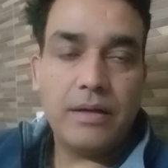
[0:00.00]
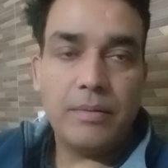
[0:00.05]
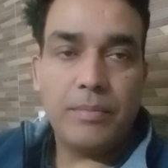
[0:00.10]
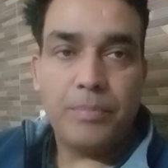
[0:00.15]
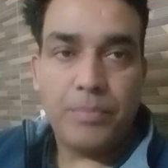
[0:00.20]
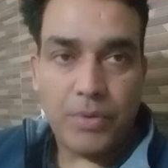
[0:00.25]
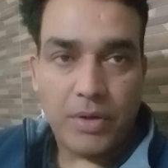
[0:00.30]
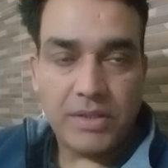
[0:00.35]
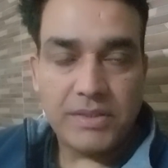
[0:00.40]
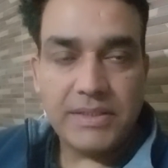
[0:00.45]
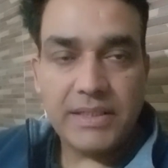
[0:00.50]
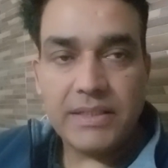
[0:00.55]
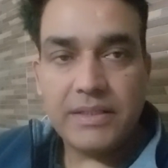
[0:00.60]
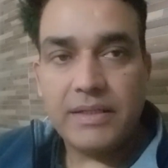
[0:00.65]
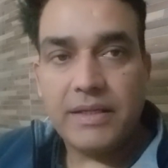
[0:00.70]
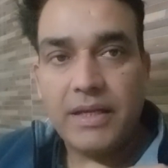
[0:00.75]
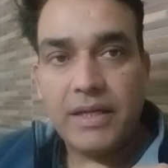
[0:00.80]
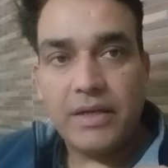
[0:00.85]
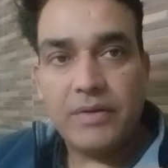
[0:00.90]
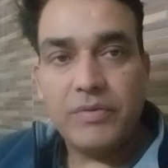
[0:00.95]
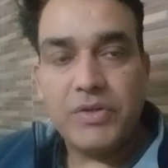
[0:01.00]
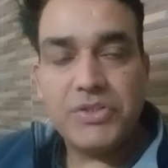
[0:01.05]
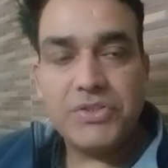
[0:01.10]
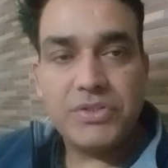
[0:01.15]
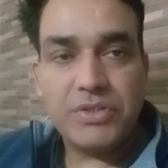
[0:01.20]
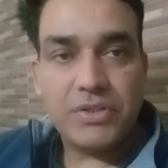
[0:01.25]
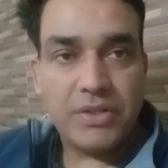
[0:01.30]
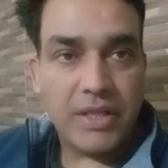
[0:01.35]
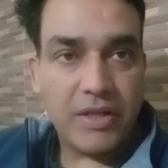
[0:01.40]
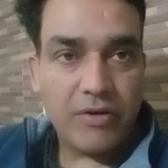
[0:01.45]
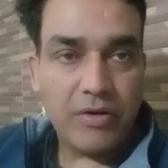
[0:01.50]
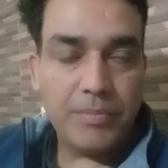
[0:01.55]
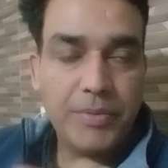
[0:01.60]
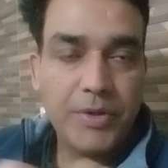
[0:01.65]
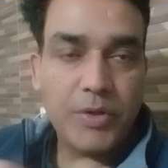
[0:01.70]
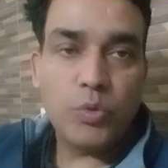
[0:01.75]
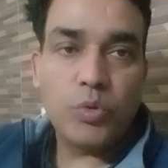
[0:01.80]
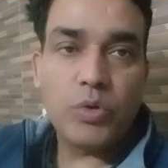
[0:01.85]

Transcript: project in which there will be two